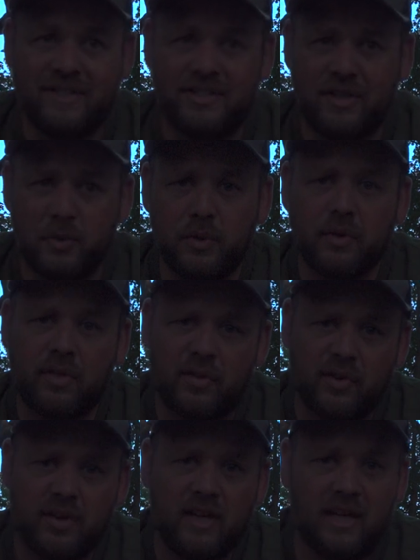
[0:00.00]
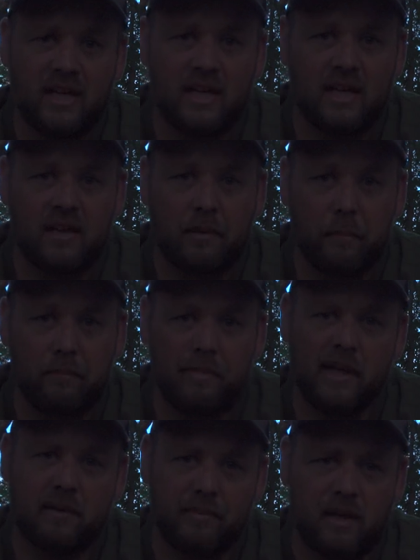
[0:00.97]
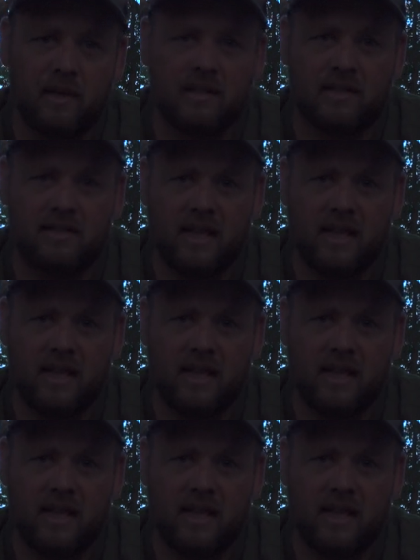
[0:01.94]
2 or 3 big bucks